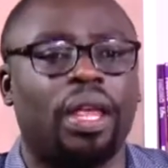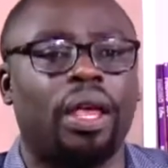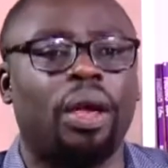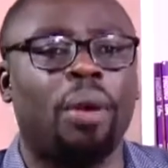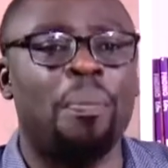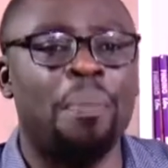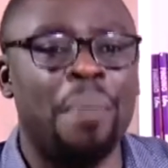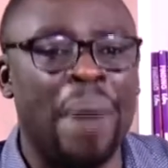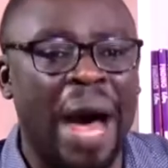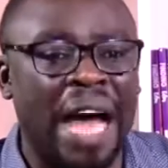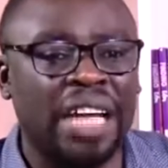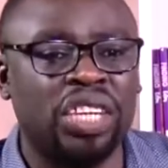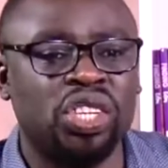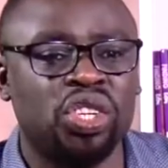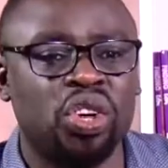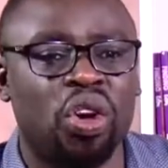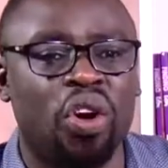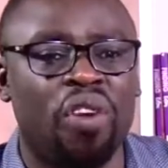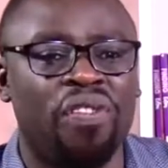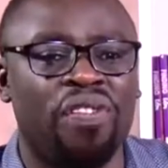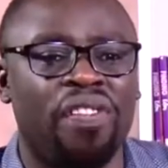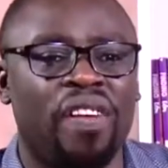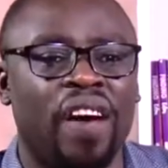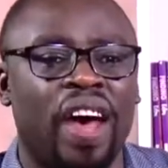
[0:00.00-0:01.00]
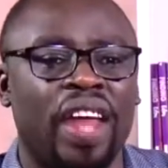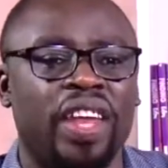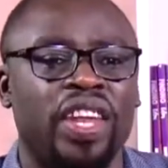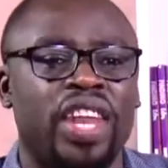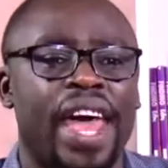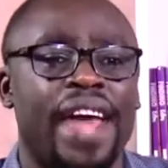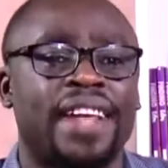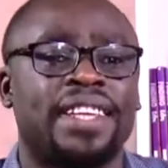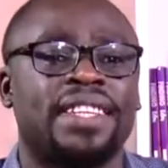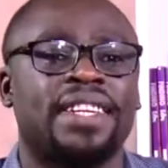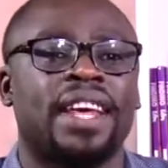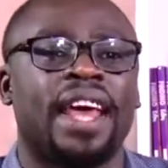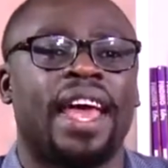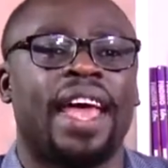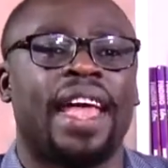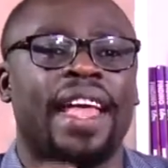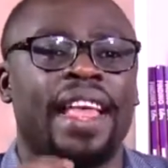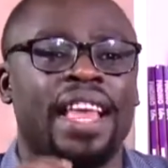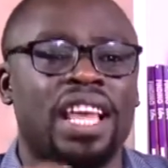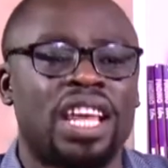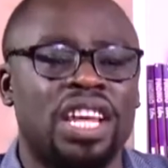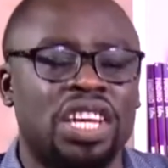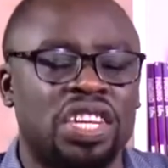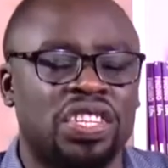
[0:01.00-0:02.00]
much of our debt
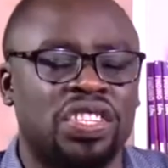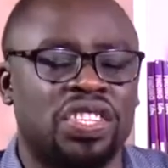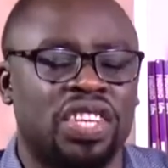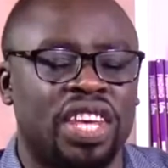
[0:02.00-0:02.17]
is